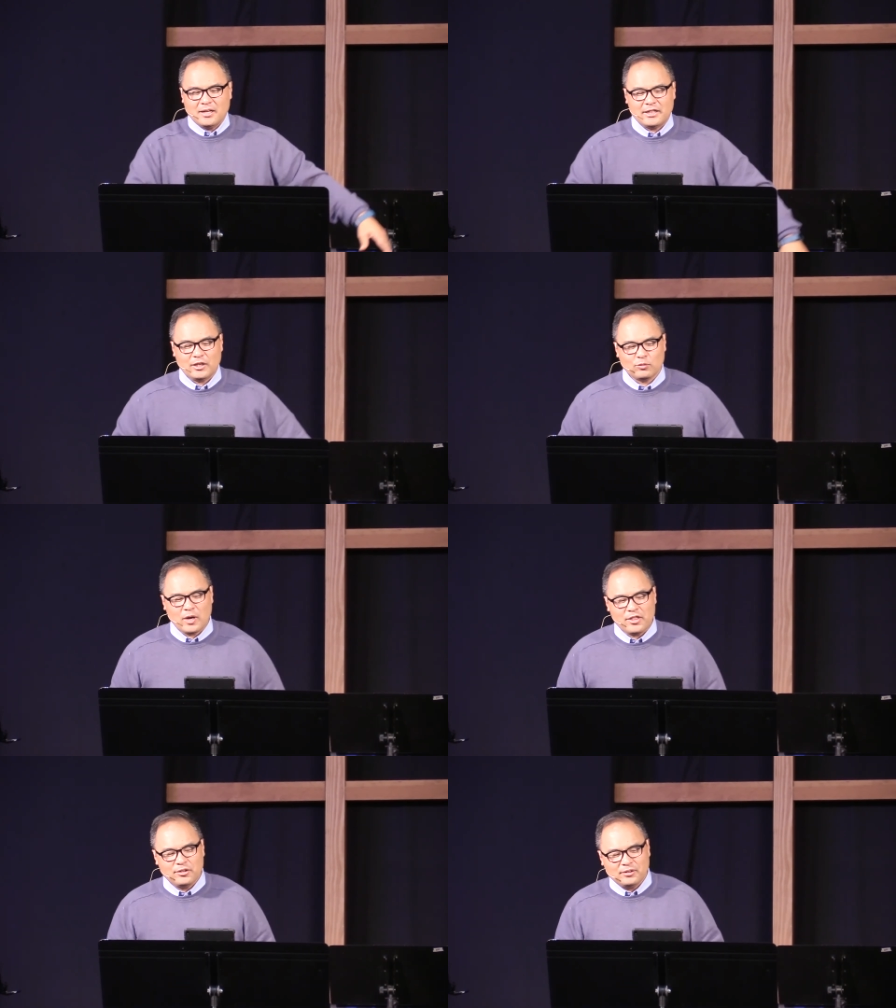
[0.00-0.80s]
I think
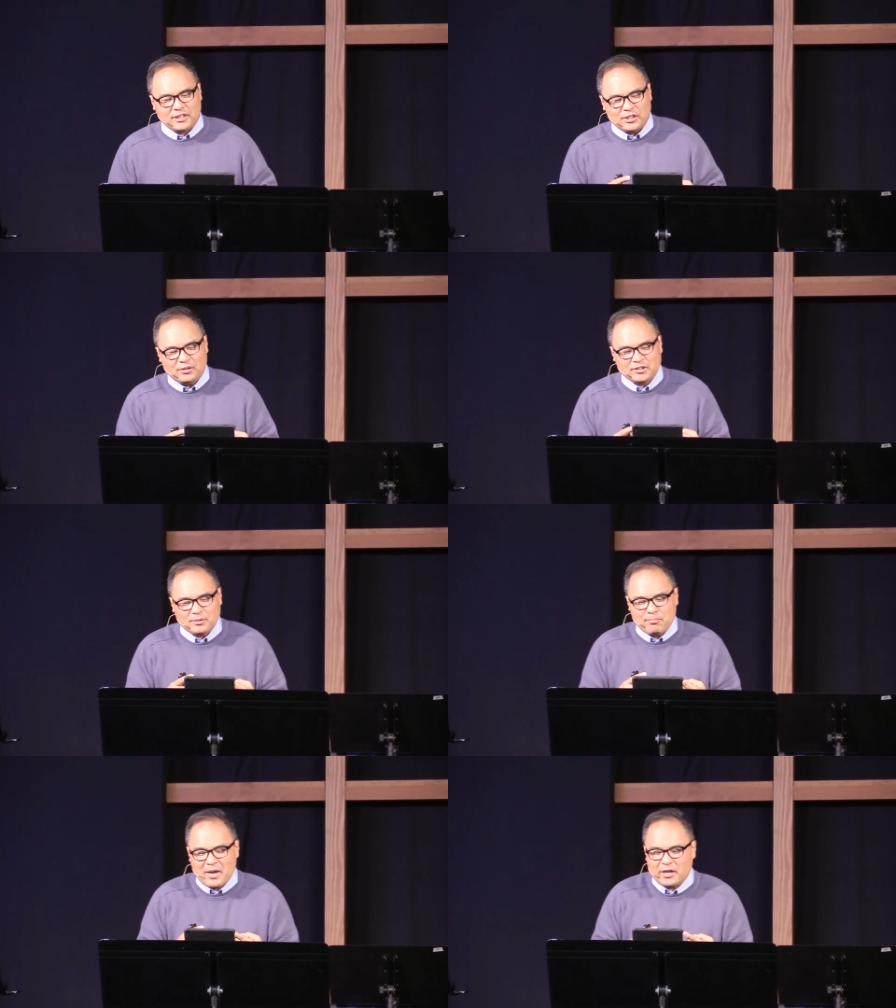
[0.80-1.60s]
rather here it's
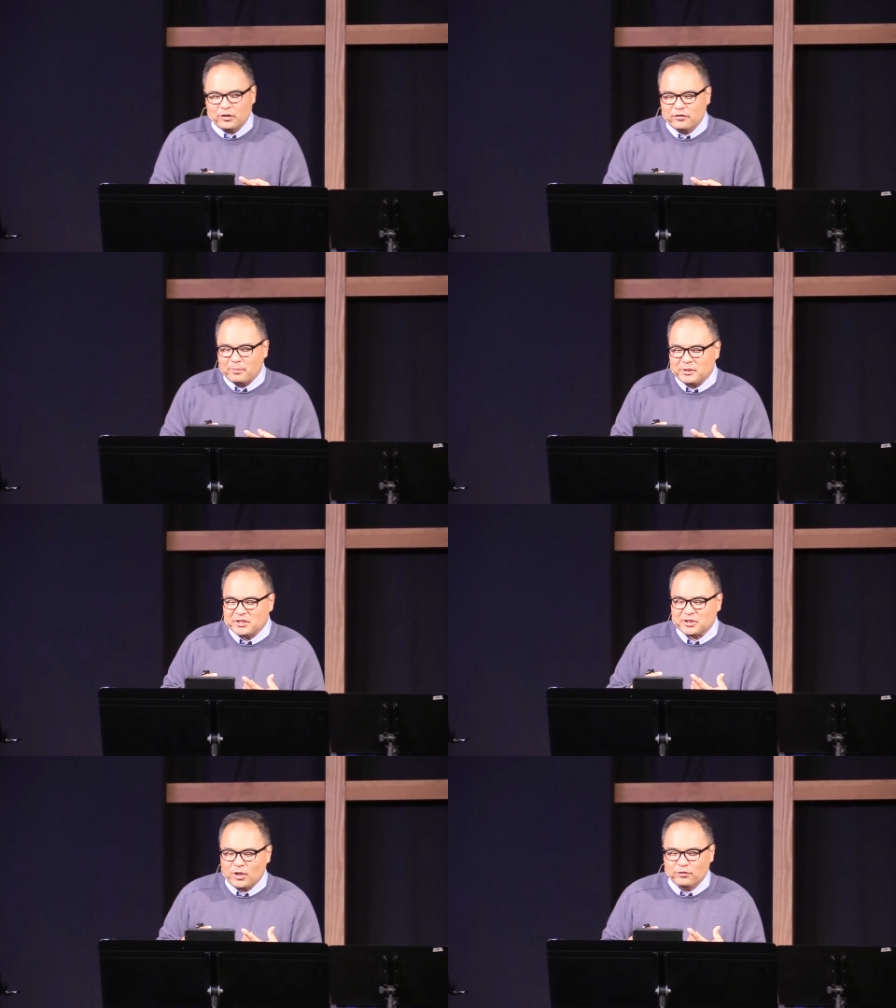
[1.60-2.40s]
a matter of them
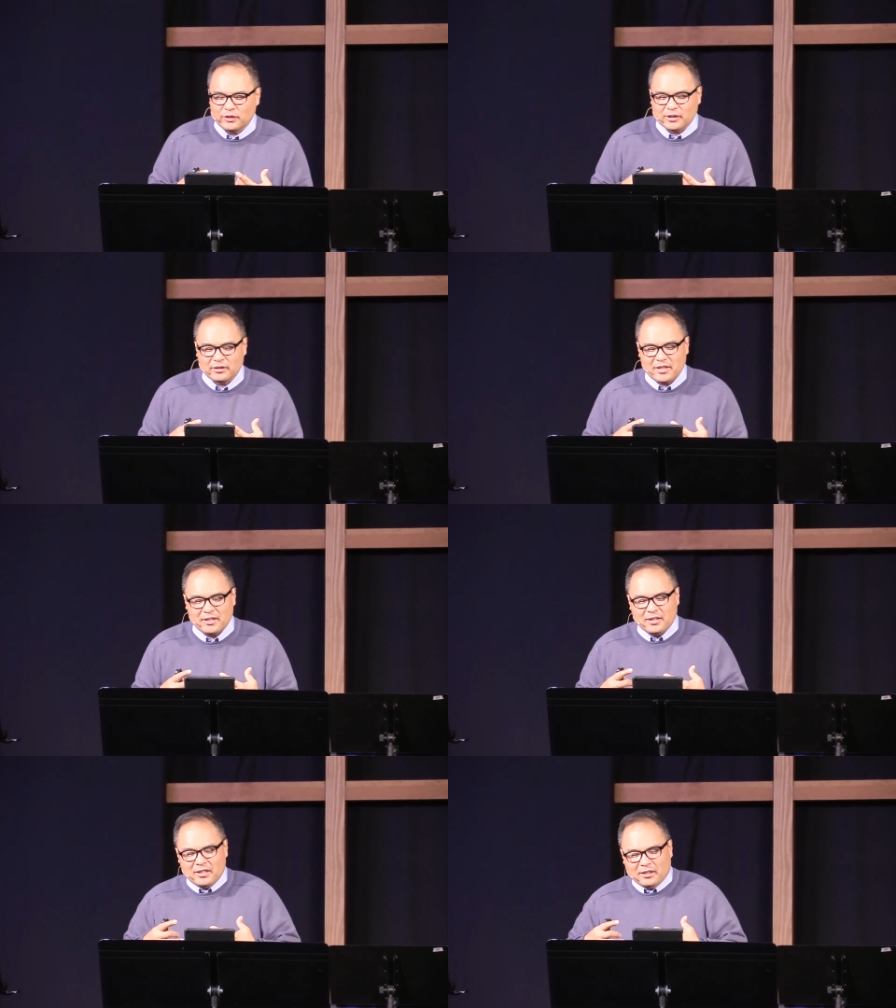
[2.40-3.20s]
discovering that